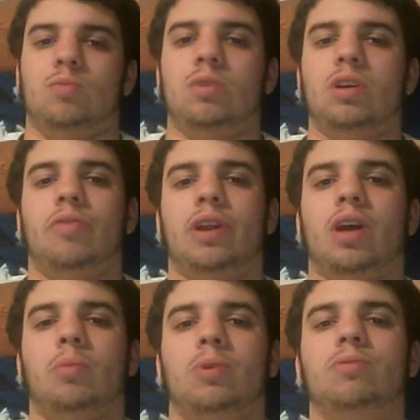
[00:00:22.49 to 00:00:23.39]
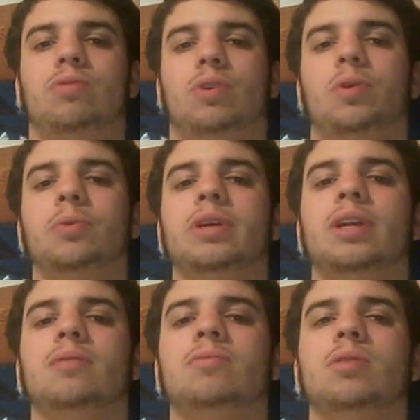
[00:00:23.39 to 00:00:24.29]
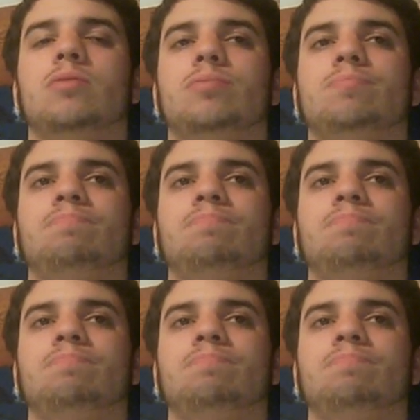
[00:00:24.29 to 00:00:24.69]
what have I not been following enough of?